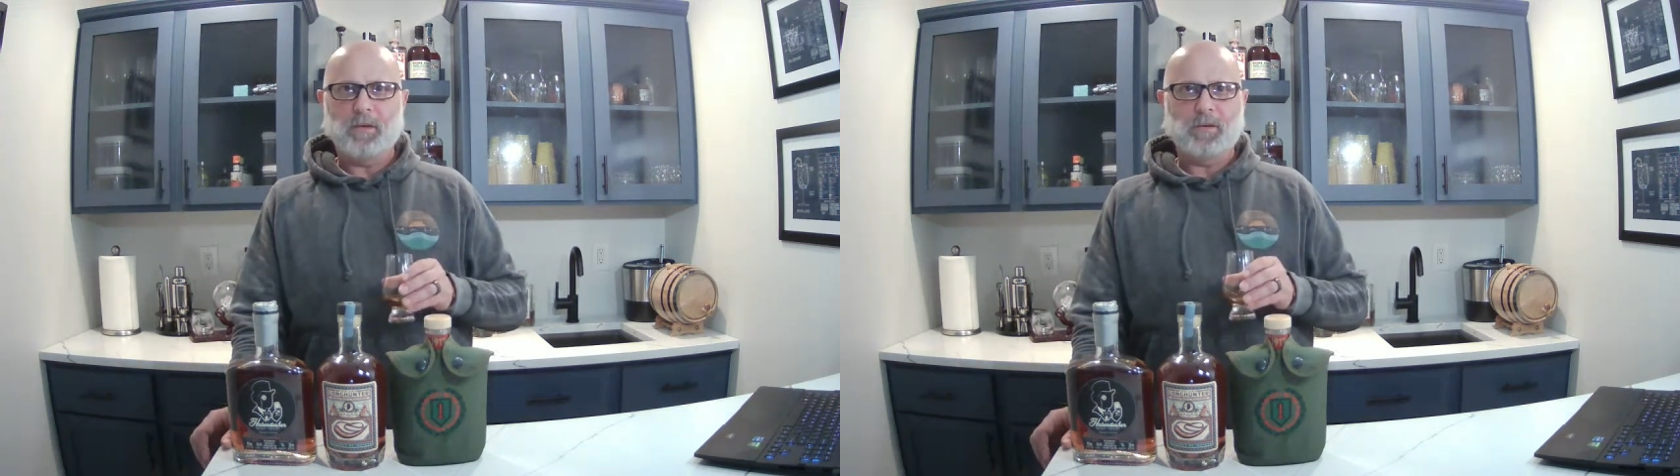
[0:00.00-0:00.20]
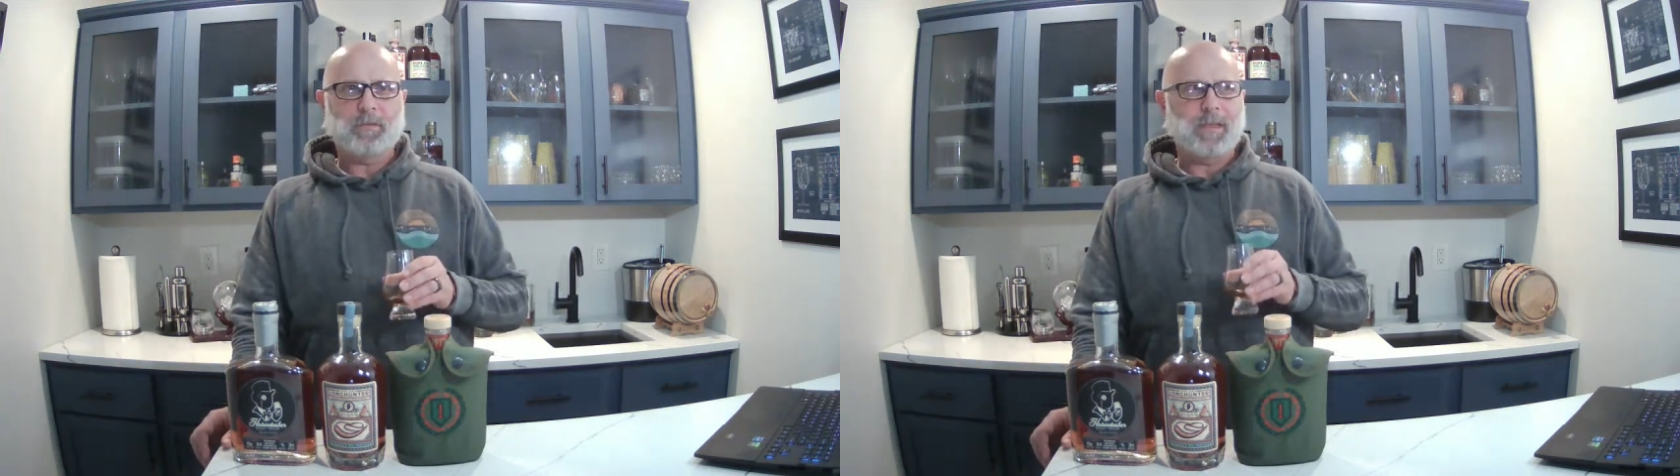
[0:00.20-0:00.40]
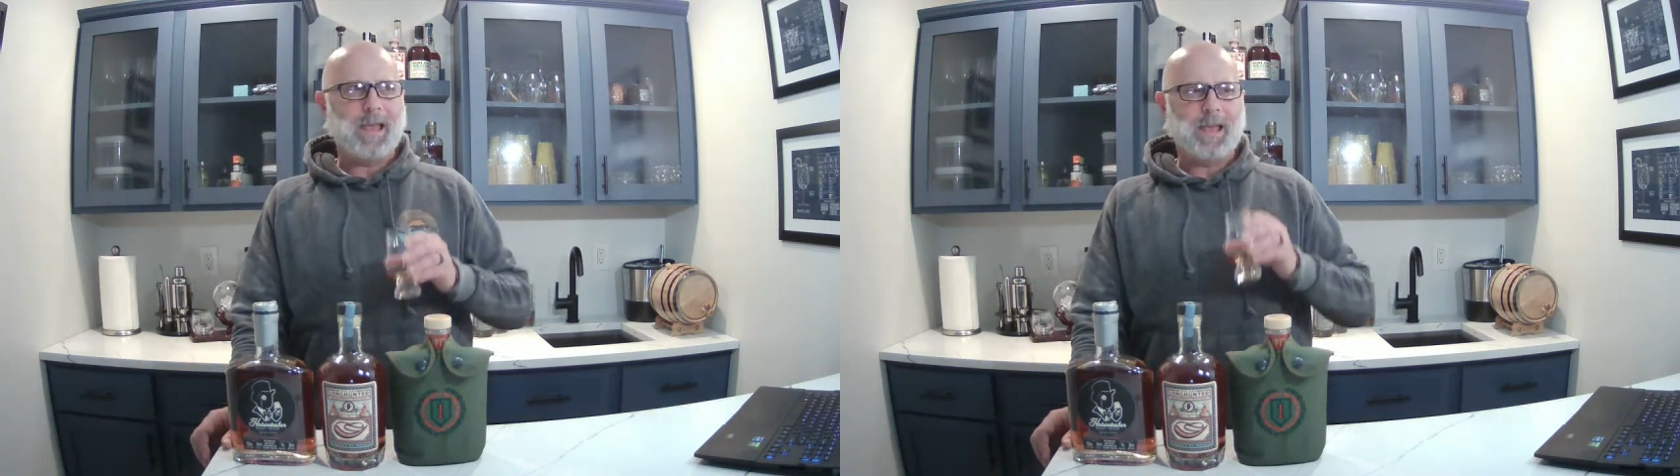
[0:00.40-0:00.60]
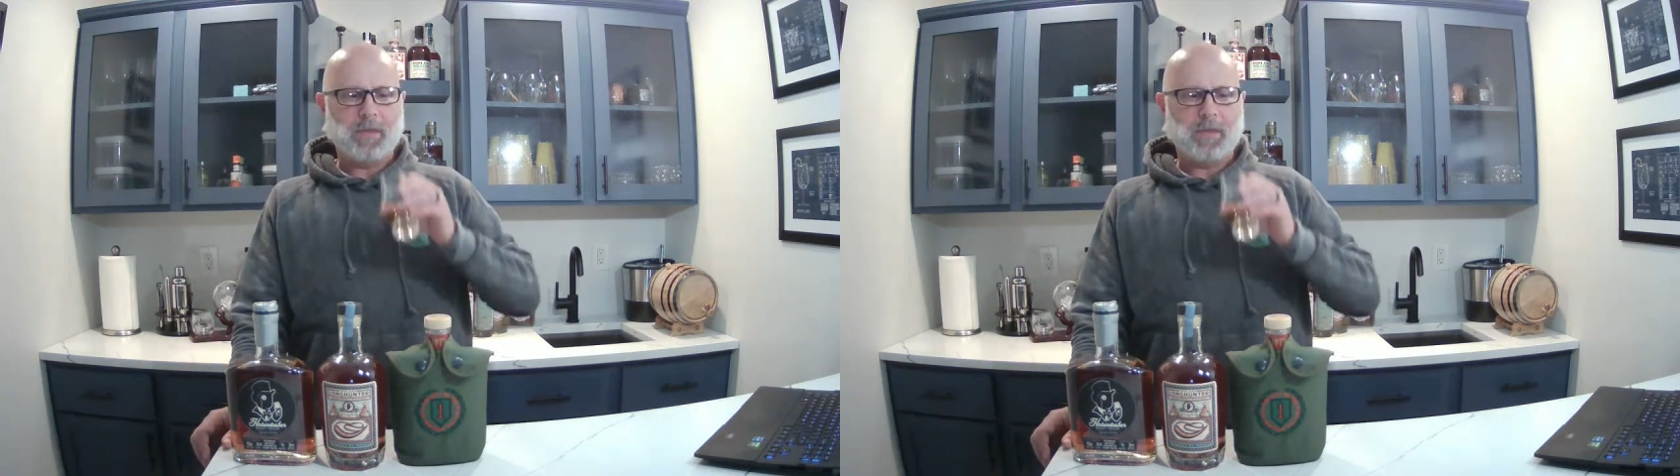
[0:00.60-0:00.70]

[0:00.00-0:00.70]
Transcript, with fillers: there's a